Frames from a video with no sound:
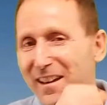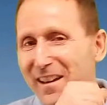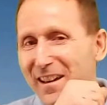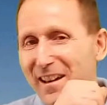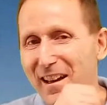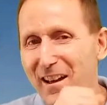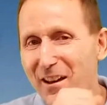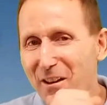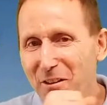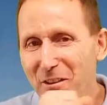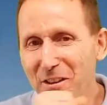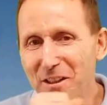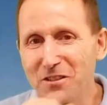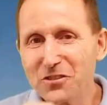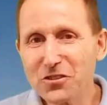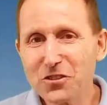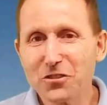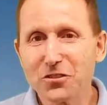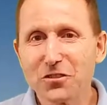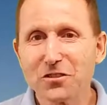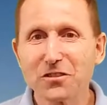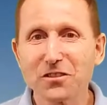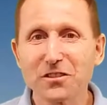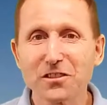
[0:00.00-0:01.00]
Health
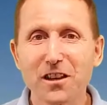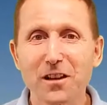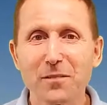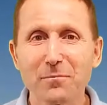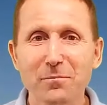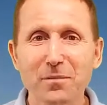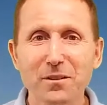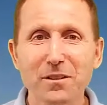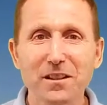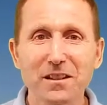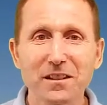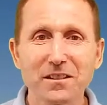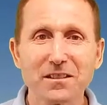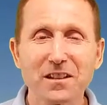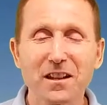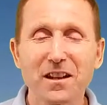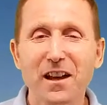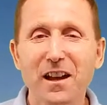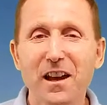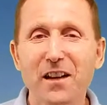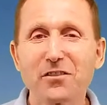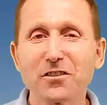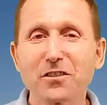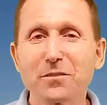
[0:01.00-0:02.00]
insurance companies
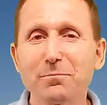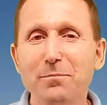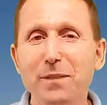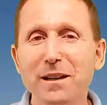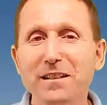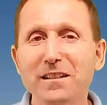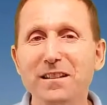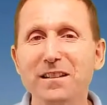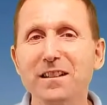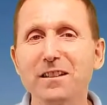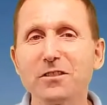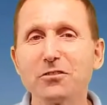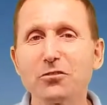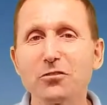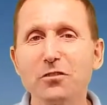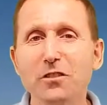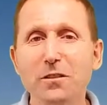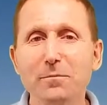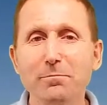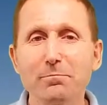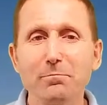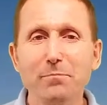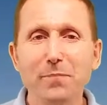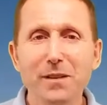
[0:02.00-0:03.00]
have spent
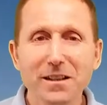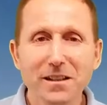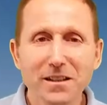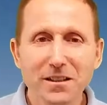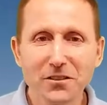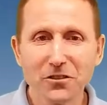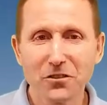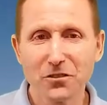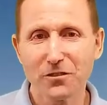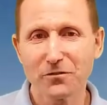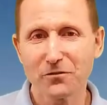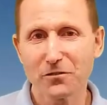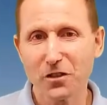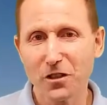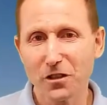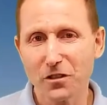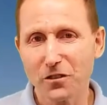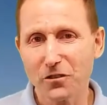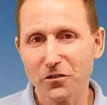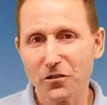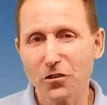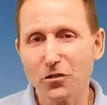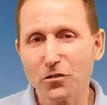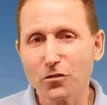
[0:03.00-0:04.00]
literally billions of
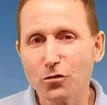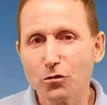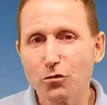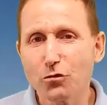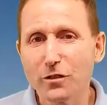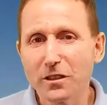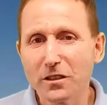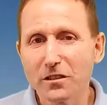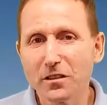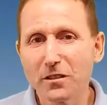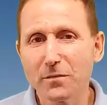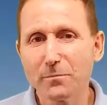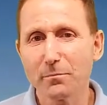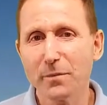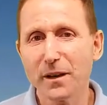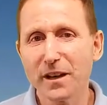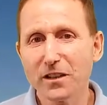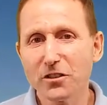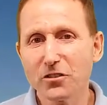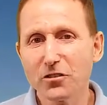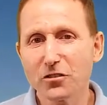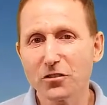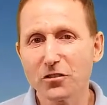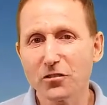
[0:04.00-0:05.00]
dollars on treating
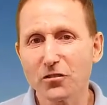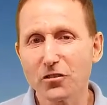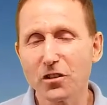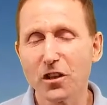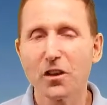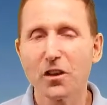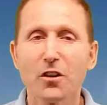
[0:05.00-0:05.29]
patients